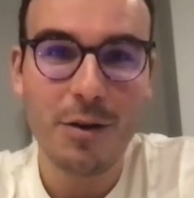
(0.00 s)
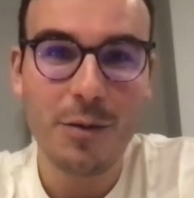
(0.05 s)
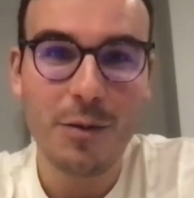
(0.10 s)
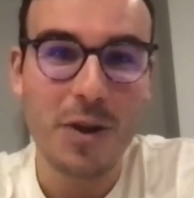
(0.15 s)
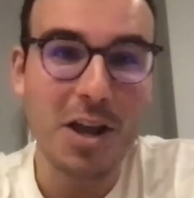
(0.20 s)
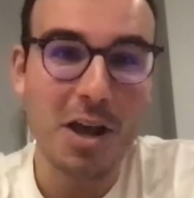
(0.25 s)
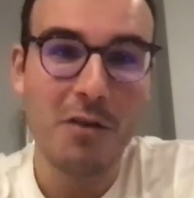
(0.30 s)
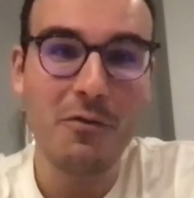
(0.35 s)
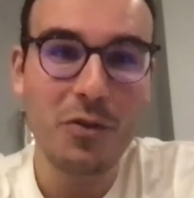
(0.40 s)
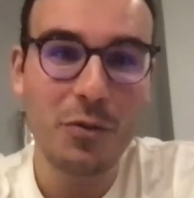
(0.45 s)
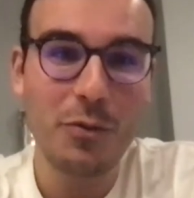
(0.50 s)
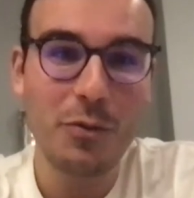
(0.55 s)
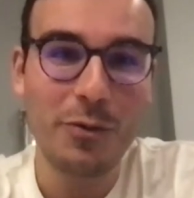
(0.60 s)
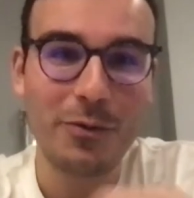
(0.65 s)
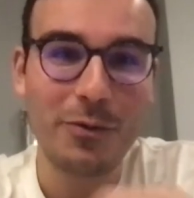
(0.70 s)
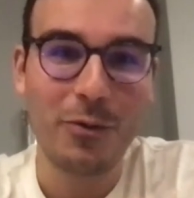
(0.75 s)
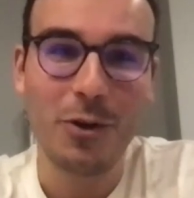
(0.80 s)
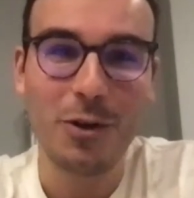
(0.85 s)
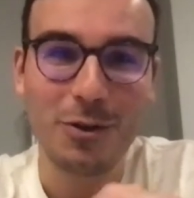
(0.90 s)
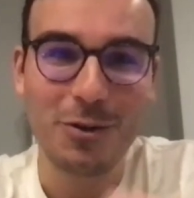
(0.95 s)
Be comfortable
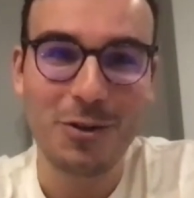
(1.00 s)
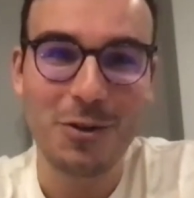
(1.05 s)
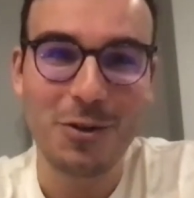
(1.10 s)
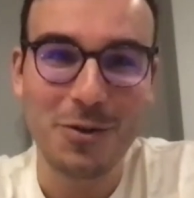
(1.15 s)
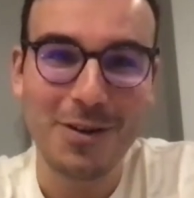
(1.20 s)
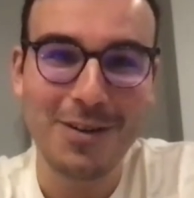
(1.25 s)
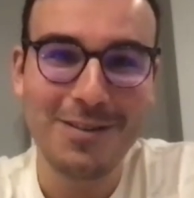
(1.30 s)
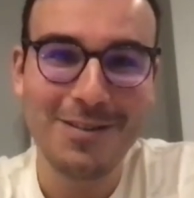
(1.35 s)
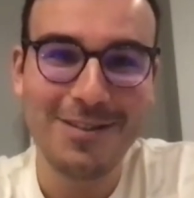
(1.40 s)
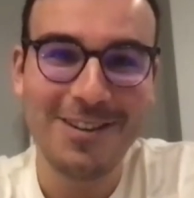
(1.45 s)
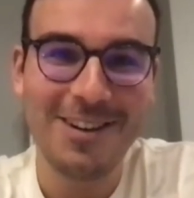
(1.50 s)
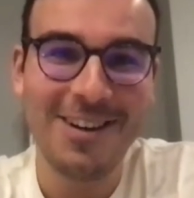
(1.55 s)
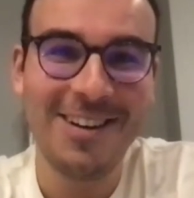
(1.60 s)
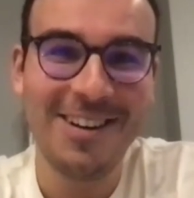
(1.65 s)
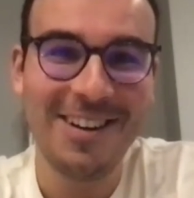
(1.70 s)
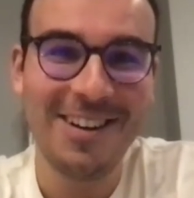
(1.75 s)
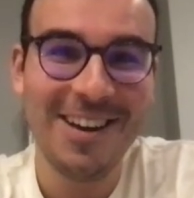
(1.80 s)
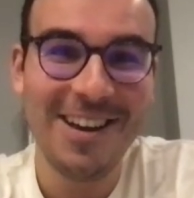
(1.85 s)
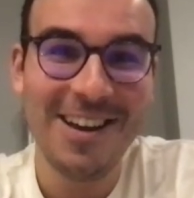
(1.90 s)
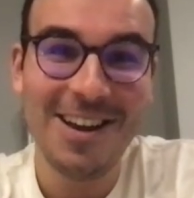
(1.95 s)
with what you're doing,
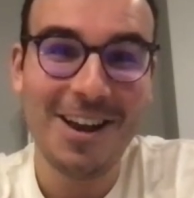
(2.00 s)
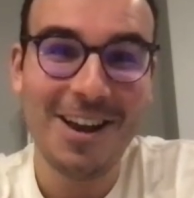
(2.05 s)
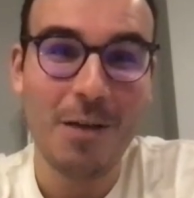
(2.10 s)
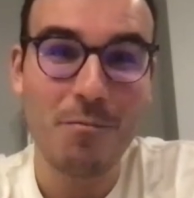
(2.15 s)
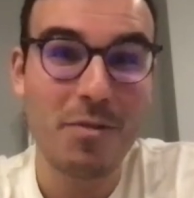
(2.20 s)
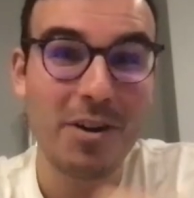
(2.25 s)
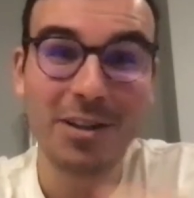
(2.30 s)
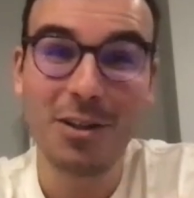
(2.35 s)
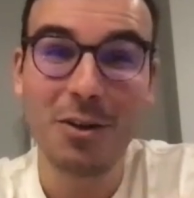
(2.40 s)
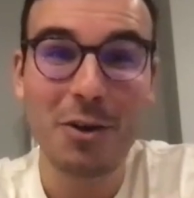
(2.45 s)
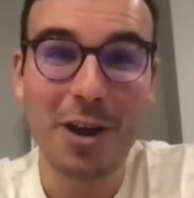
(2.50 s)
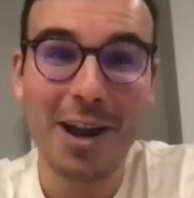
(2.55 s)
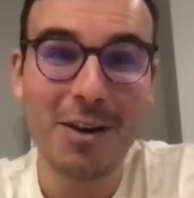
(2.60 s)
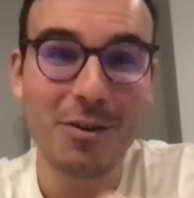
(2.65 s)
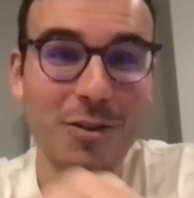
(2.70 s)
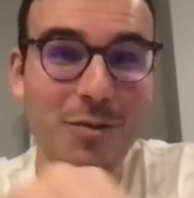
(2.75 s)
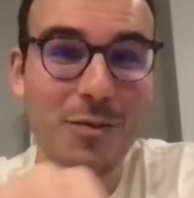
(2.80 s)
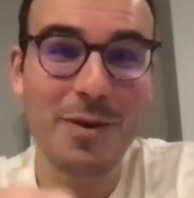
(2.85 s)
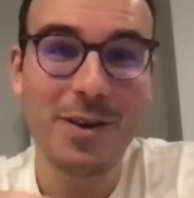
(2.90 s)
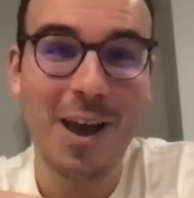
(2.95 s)
but it's okay
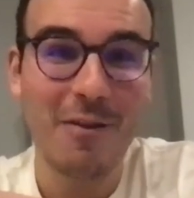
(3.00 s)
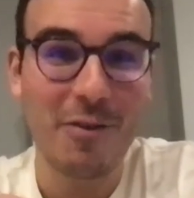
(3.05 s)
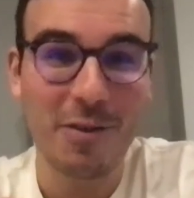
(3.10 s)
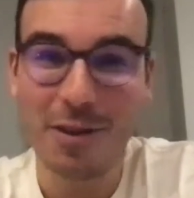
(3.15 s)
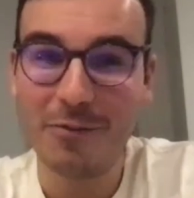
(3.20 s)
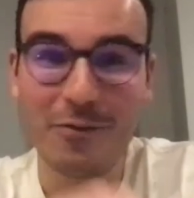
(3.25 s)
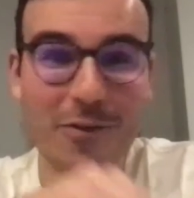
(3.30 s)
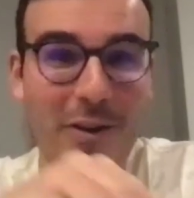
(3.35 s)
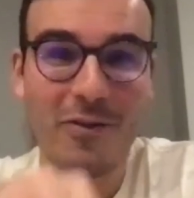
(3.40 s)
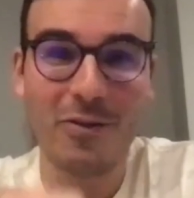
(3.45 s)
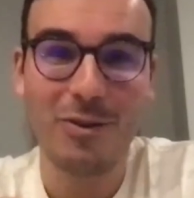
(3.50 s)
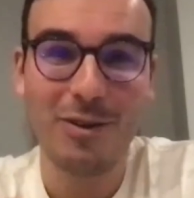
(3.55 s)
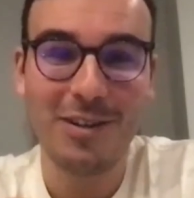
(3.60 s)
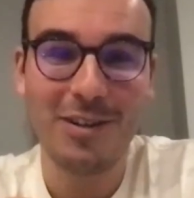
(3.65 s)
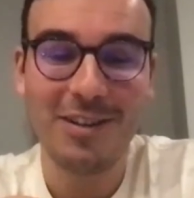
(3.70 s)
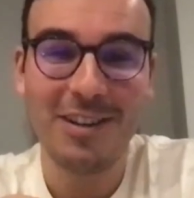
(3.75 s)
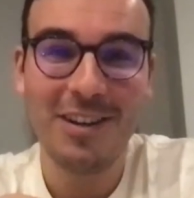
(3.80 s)
not to be everything for everyone.